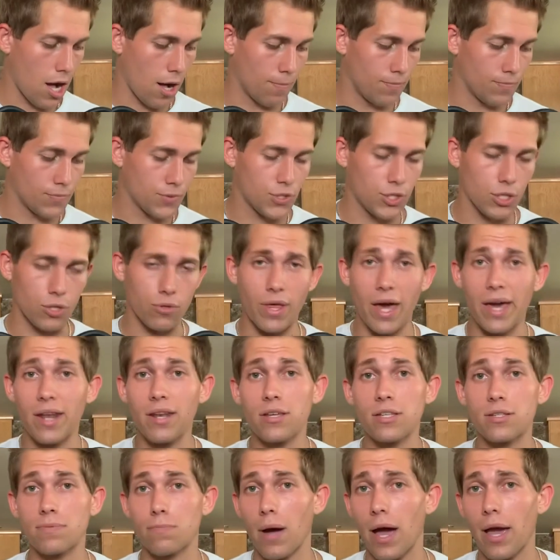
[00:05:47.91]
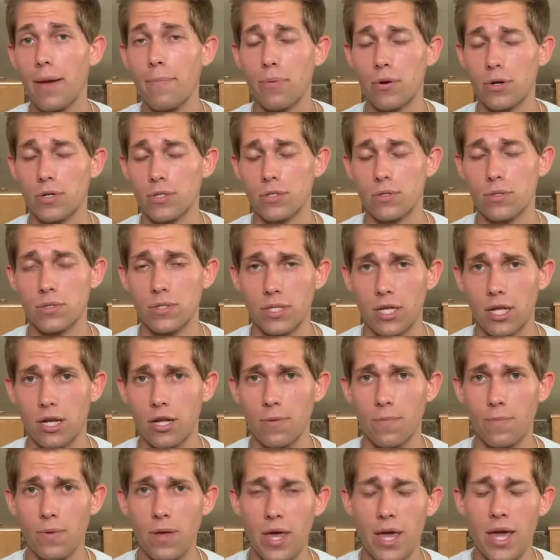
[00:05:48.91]
So that is my personal
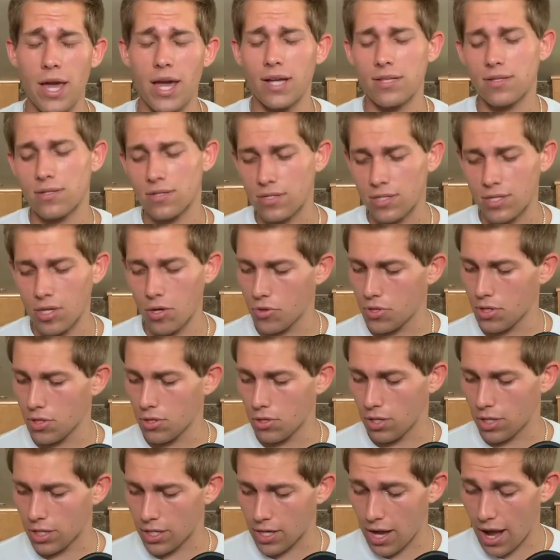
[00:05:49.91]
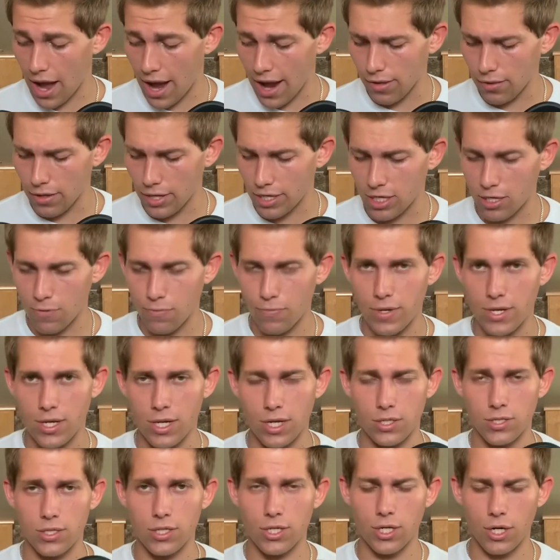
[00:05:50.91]
setup. It's a stealthy look. I like it
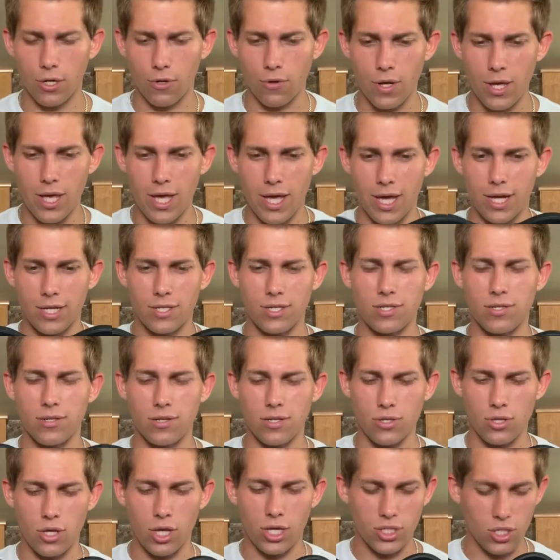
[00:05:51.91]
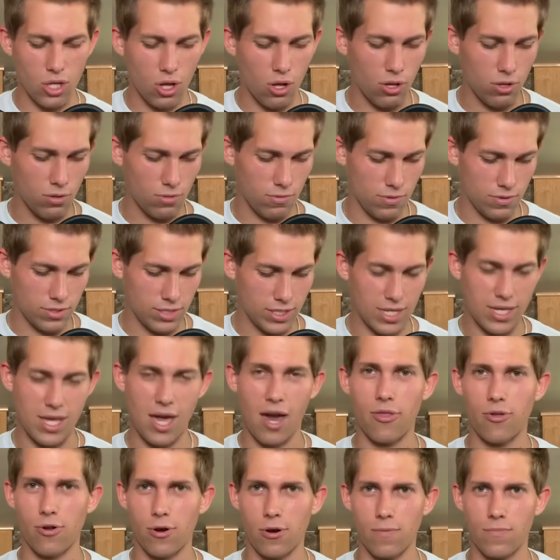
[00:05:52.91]
because, it's all
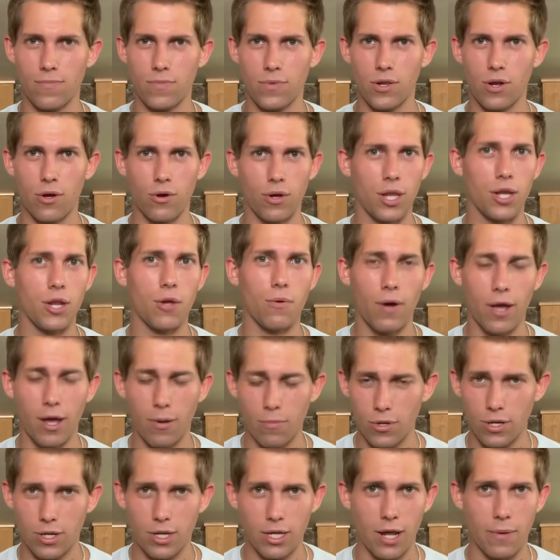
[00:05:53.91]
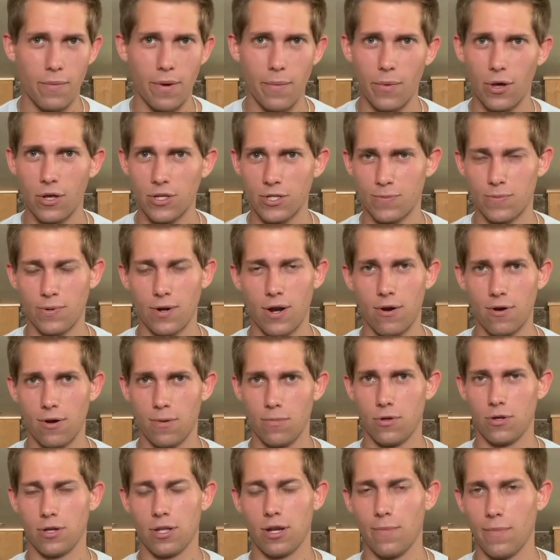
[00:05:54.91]
together. Anyway, I'm looking at my miles per hour,
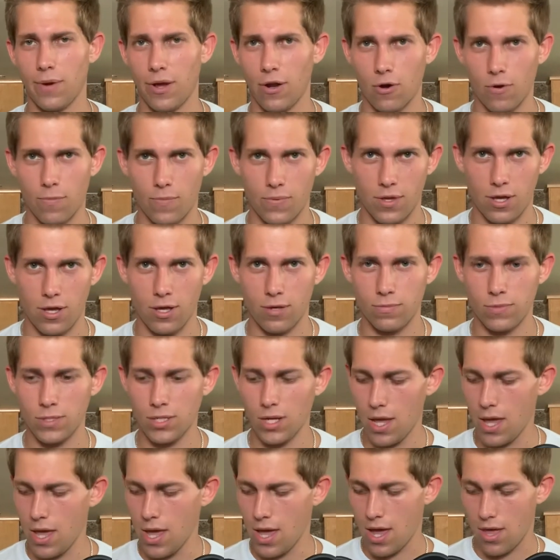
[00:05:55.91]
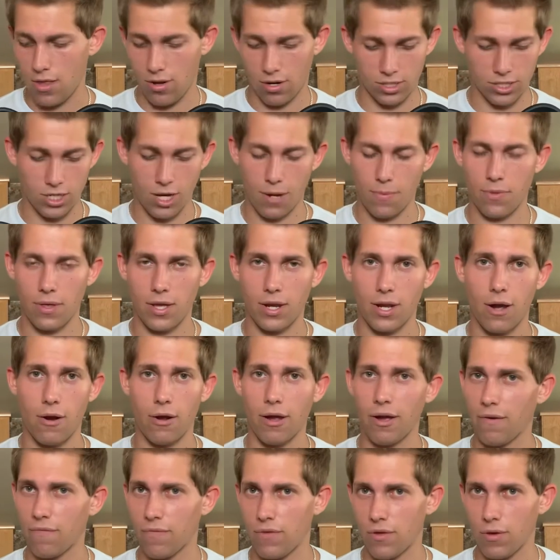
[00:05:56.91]
I'm looking at my RPMs, and on top of that, now
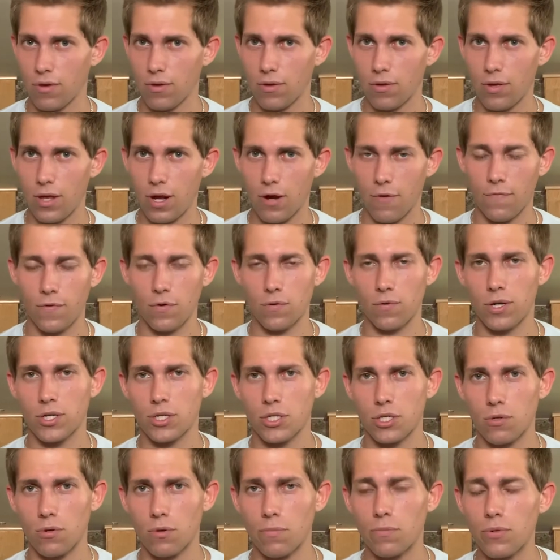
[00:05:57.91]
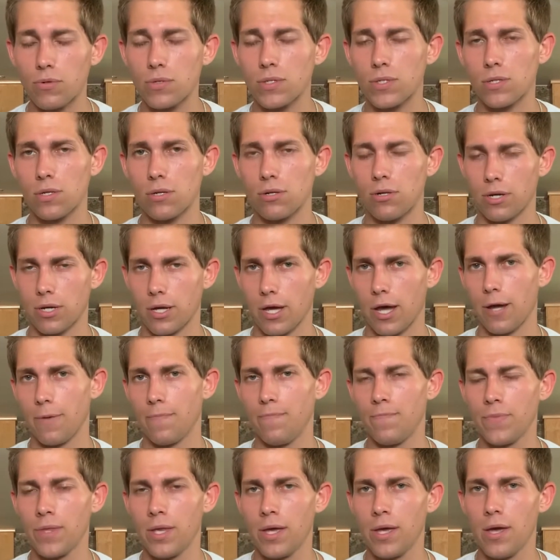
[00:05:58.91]
I have the air-fuel ratio and boost to look at.
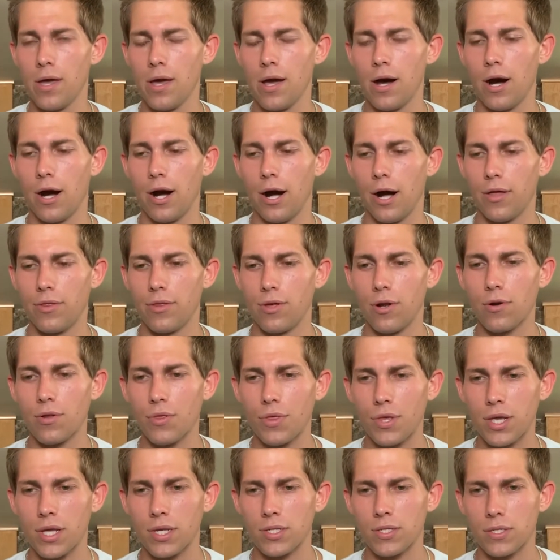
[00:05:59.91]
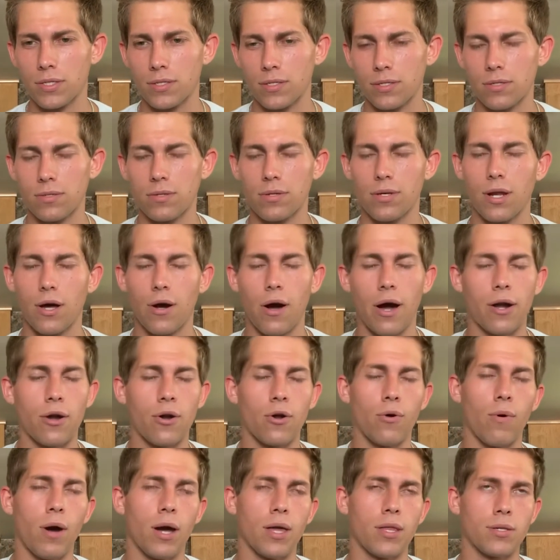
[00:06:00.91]
The other thing is it's, I don't
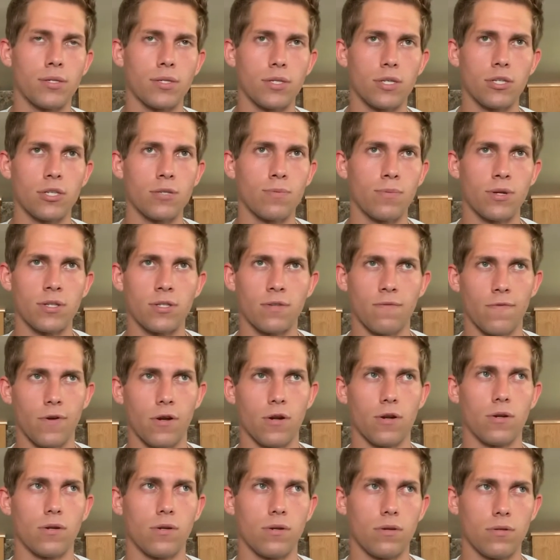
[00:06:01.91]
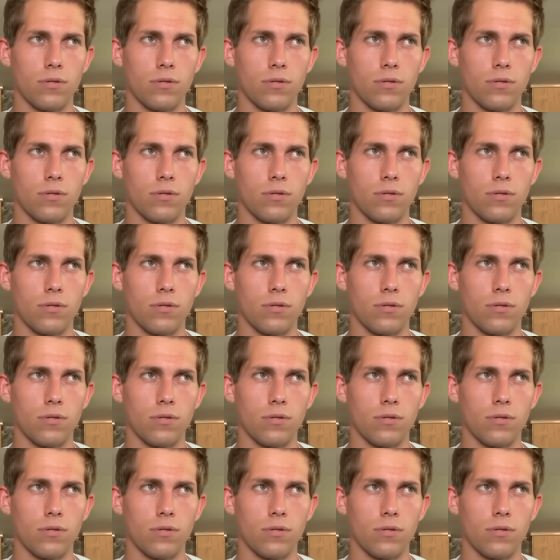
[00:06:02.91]
know why this is, but it's a very